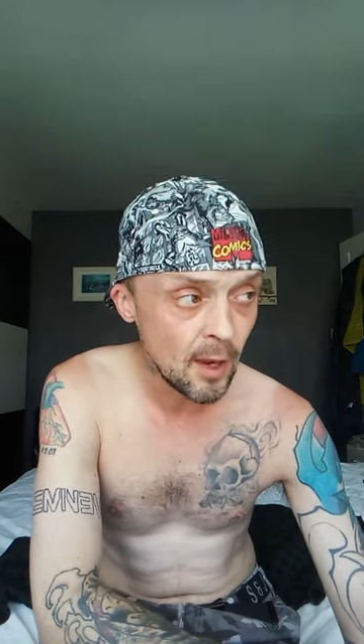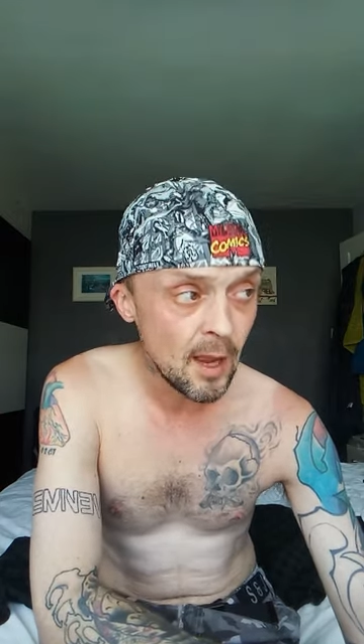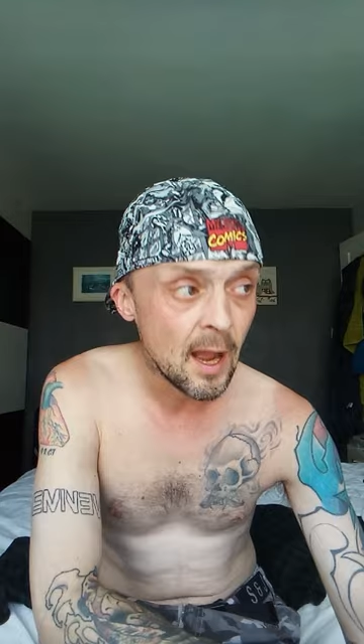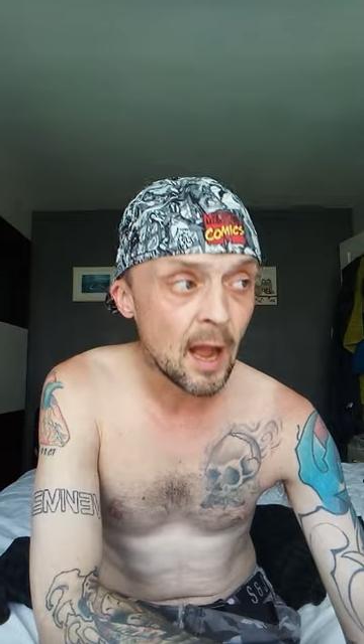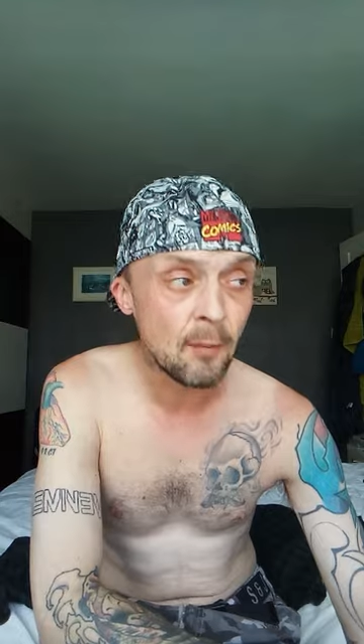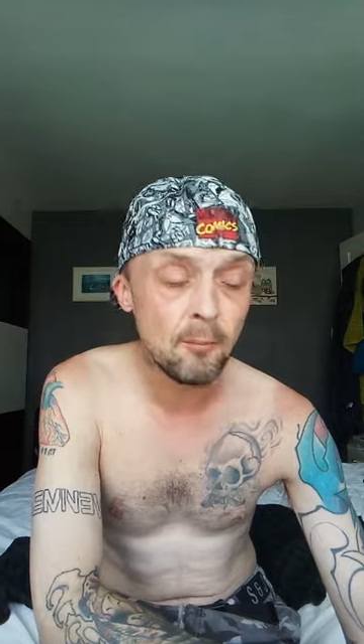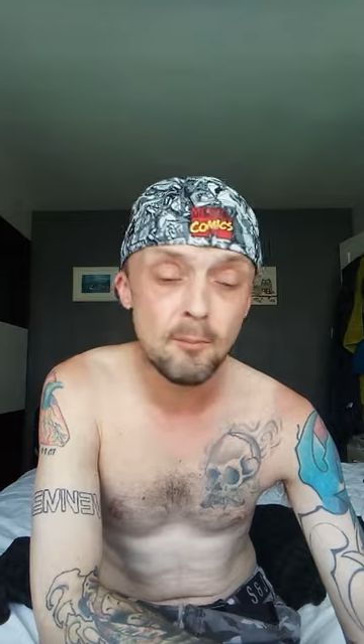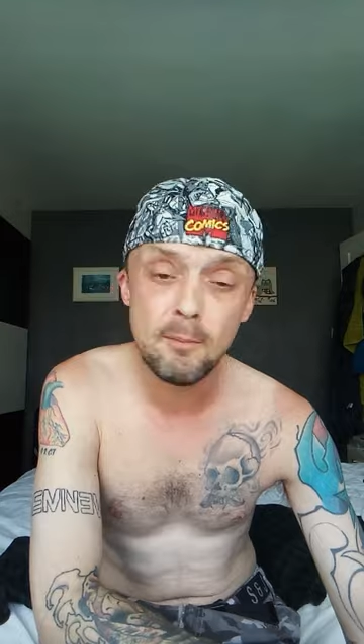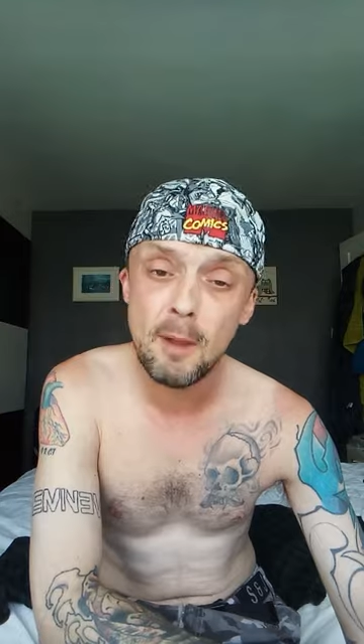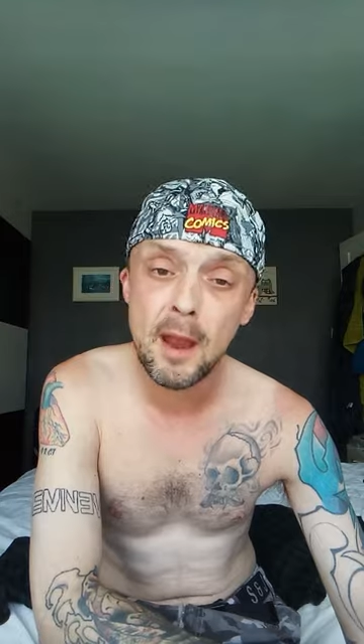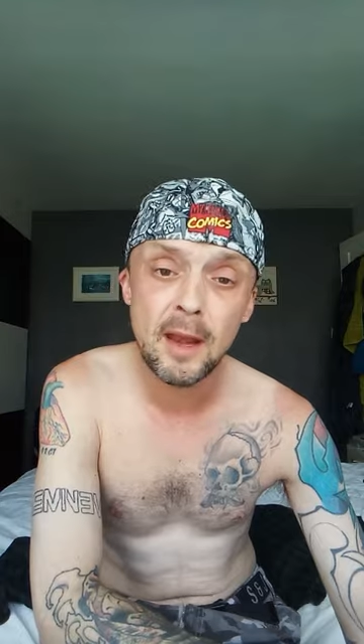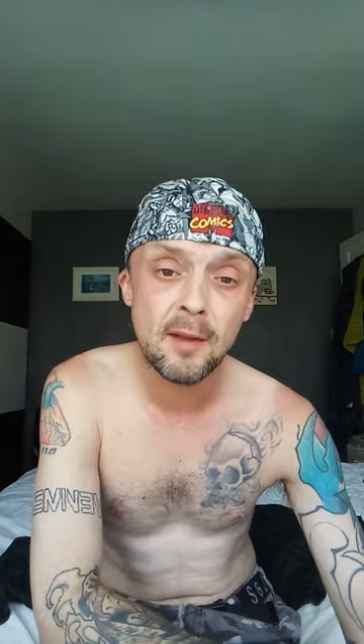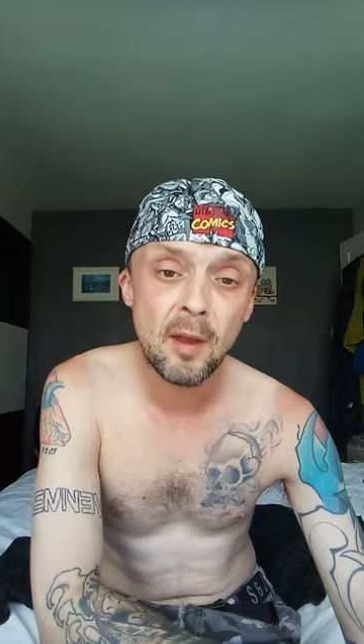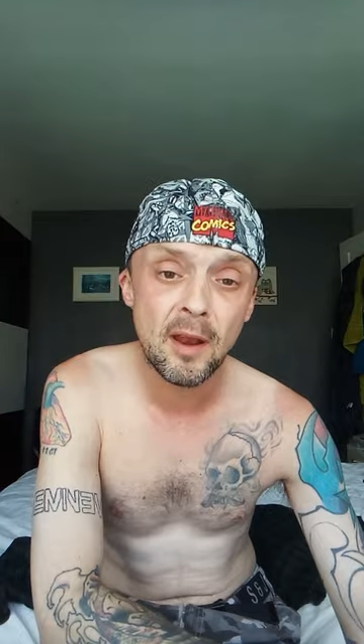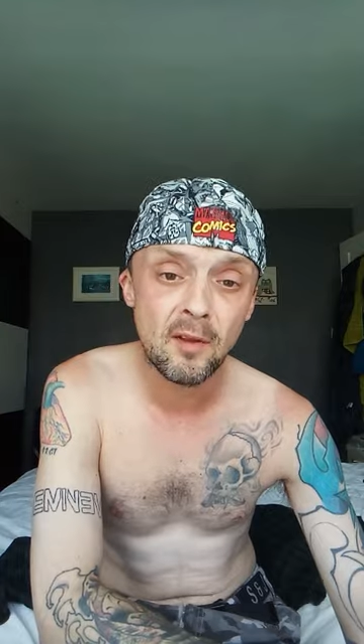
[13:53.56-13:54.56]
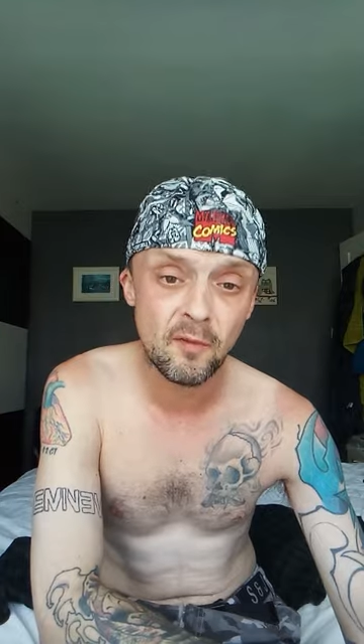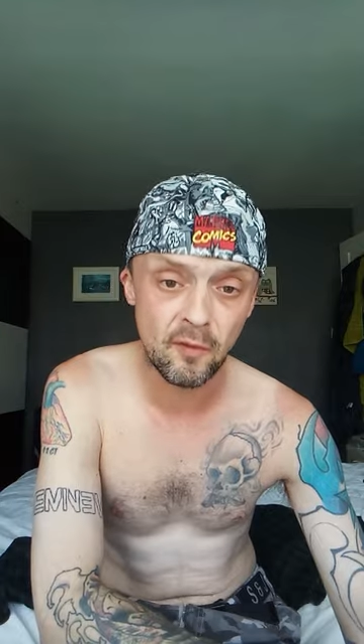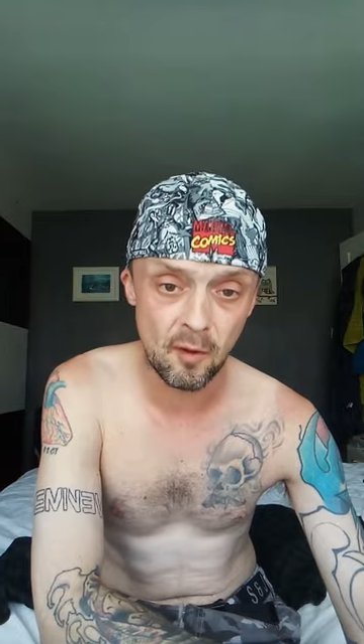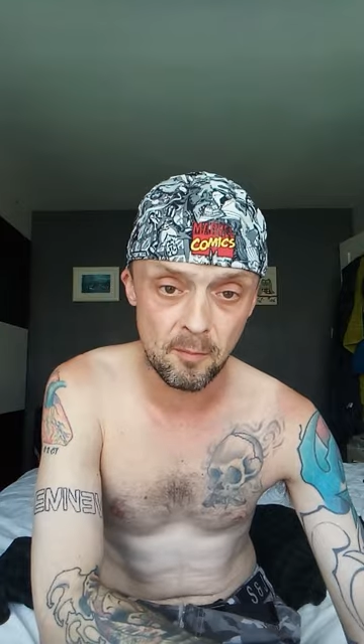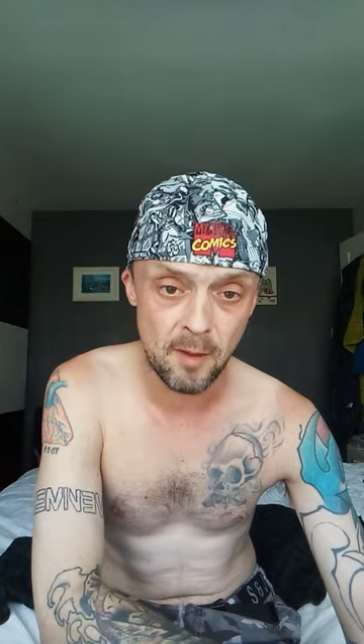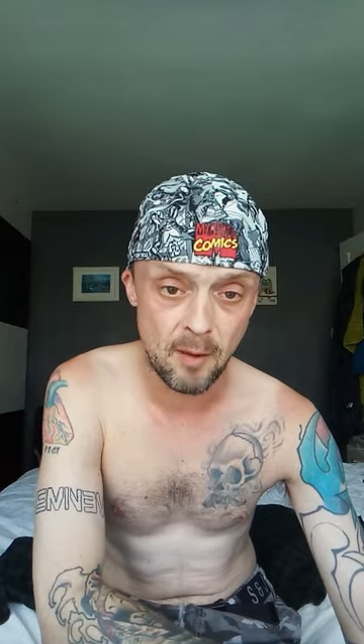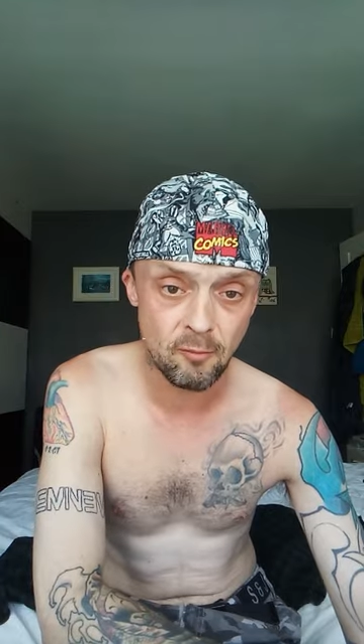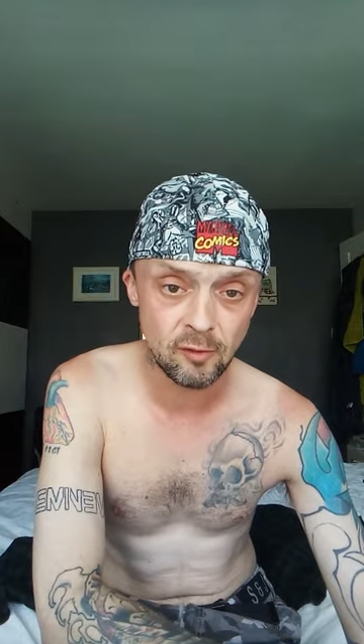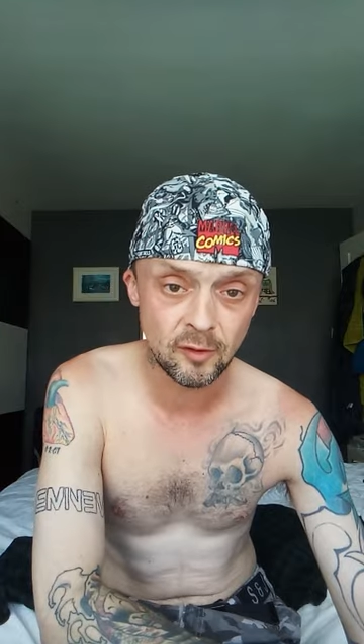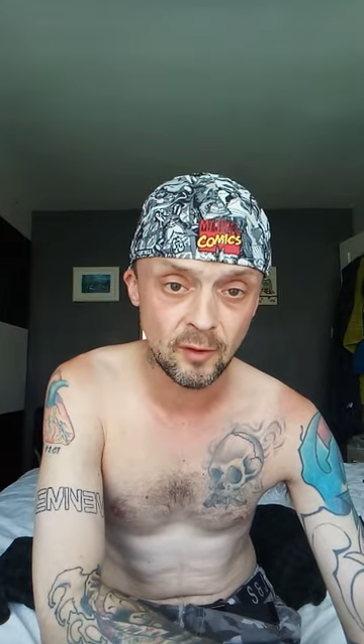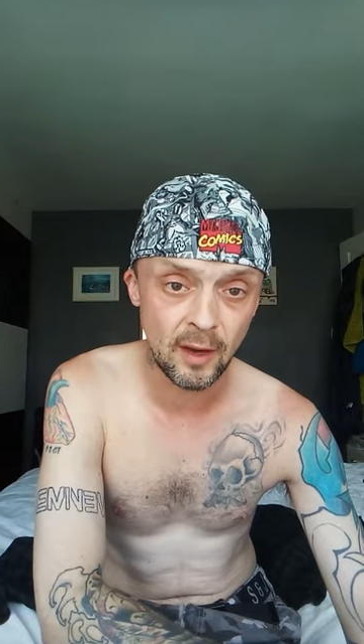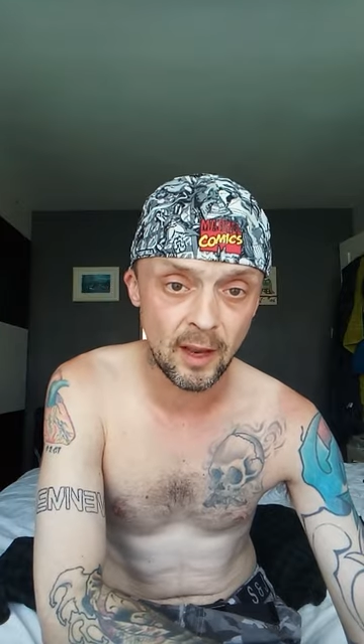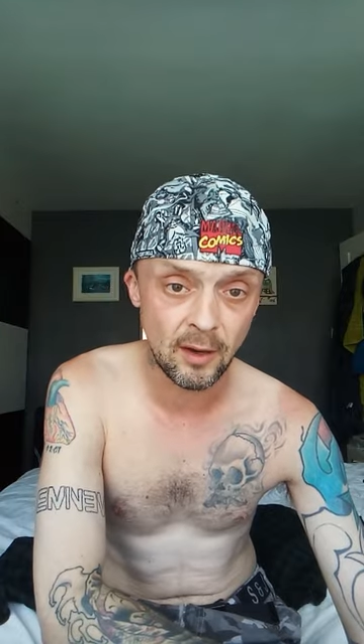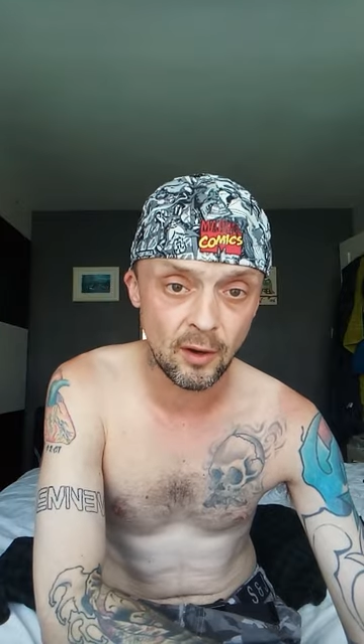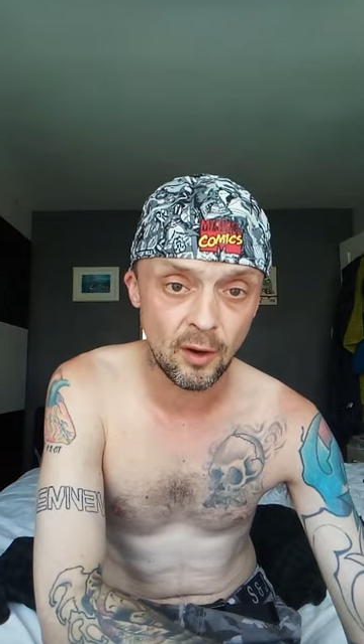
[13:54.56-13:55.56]
Had many, many fond memories of
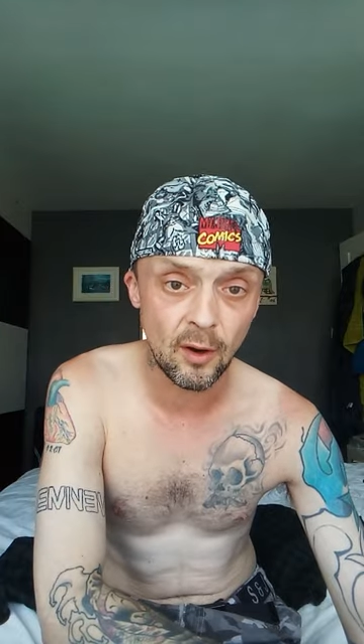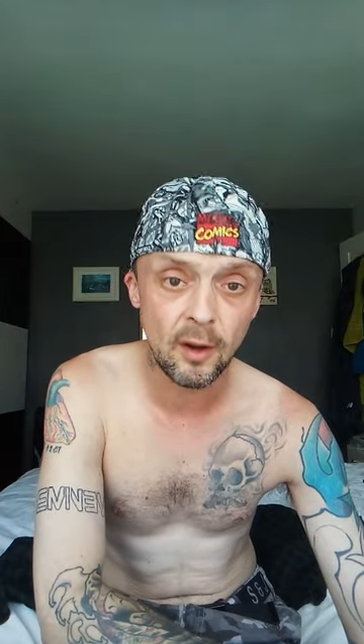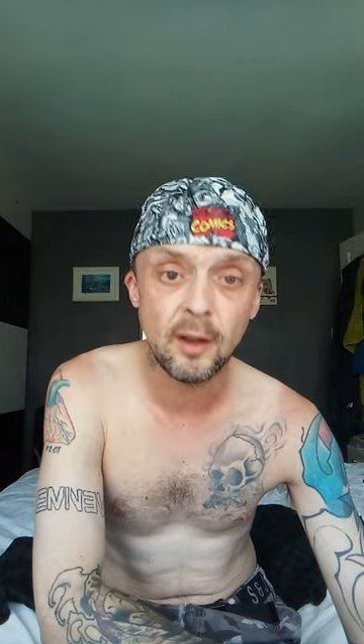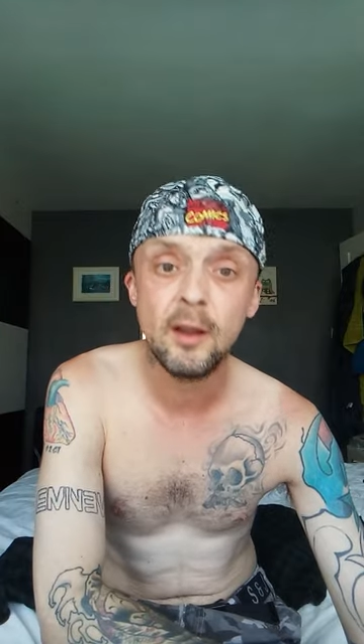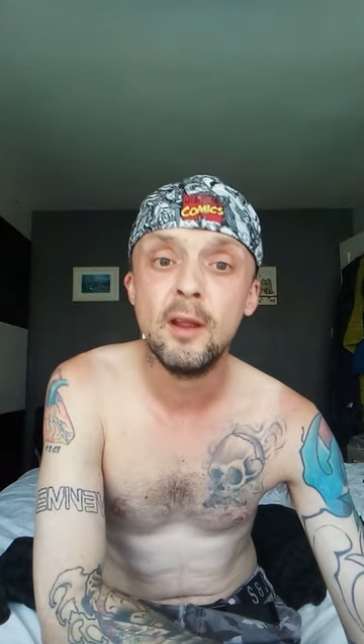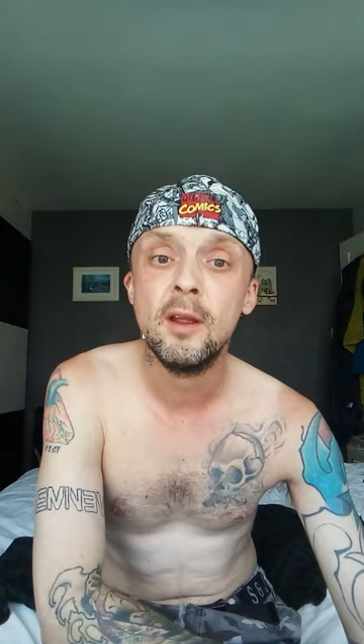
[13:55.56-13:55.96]
that guy.